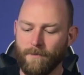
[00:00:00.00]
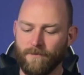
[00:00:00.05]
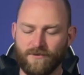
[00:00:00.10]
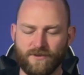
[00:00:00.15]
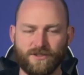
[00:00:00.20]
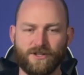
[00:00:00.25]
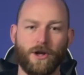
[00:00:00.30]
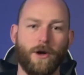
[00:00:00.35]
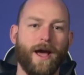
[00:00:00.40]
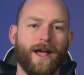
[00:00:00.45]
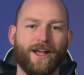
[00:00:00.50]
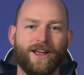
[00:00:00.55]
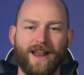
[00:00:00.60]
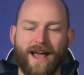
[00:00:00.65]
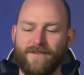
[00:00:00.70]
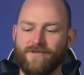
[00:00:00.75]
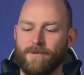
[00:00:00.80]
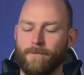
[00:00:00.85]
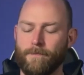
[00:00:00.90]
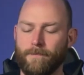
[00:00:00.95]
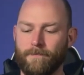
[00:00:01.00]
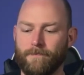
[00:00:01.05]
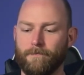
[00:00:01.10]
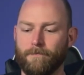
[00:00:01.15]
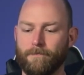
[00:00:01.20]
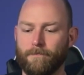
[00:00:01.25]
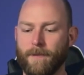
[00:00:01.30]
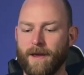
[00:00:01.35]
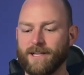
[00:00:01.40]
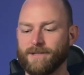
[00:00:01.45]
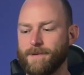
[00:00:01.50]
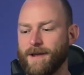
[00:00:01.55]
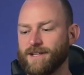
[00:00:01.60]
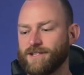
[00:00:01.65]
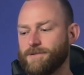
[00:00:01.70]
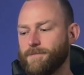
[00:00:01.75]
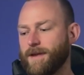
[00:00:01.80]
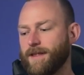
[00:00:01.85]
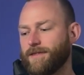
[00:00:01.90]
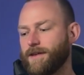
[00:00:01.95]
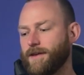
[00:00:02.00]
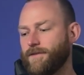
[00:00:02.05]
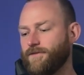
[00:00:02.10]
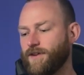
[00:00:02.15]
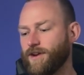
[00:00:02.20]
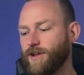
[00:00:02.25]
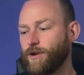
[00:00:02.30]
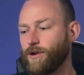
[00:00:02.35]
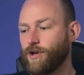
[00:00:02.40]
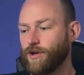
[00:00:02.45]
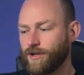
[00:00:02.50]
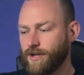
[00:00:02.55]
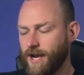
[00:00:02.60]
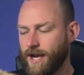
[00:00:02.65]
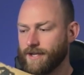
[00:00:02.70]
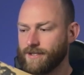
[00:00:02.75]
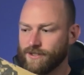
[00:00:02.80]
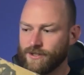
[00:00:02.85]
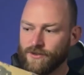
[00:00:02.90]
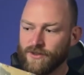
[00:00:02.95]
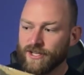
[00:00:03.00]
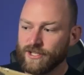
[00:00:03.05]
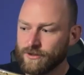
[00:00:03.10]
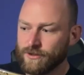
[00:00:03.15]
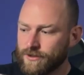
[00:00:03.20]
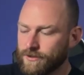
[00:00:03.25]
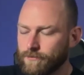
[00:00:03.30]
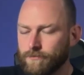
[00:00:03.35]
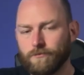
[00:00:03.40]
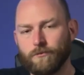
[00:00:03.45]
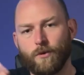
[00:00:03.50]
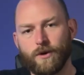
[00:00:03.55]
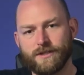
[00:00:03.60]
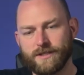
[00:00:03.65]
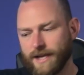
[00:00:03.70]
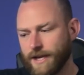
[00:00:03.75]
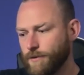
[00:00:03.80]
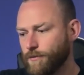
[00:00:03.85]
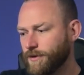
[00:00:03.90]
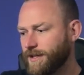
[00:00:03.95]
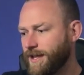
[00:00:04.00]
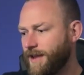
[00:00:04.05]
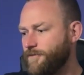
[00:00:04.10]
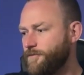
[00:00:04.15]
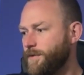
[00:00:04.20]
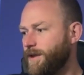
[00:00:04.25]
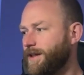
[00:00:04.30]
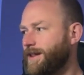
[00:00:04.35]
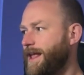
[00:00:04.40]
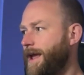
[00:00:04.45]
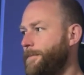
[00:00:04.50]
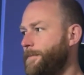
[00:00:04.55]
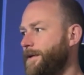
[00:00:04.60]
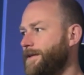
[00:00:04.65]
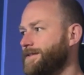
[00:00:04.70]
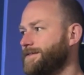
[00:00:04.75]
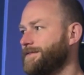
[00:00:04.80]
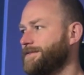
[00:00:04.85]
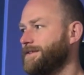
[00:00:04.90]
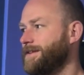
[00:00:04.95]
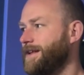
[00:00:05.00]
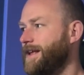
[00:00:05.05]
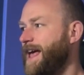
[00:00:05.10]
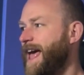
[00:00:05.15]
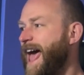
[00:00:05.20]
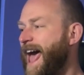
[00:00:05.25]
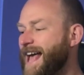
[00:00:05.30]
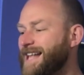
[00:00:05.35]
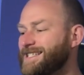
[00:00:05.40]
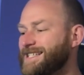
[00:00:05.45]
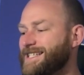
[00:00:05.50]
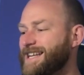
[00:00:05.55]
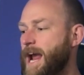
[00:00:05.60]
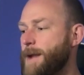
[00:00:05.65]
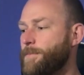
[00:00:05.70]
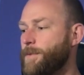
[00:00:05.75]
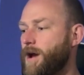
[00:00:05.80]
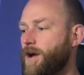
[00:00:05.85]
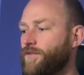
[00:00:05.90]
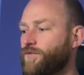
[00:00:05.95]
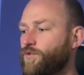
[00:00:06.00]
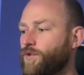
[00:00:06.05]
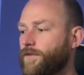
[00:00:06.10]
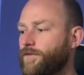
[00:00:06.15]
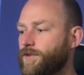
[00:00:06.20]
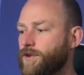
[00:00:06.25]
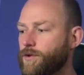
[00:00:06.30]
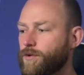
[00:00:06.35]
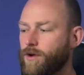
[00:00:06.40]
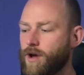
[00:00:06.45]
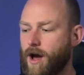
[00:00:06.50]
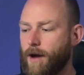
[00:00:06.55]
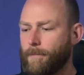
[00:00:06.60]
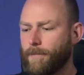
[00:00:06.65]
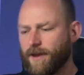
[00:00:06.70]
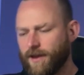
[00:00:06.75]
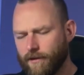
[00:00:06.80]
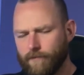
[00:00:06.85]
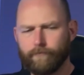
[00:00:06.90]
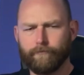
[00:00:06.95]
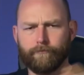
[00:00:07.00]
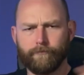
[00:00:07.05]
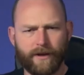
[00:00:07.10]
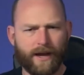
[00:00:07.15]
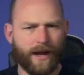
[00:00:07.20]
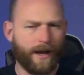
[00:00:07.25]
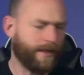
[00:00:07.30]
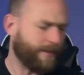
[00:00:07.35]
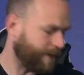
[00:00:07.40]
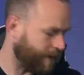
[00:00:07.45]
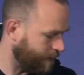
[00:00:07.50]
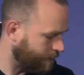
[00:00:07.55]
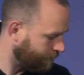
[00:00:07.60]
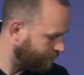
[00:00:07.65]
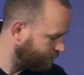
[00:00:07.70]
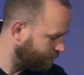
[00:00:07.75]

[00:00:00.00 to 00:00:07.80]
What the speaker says: So I can have the base mats to make the video look nice. So this, once again, was given me as a type of review copy kind of thing.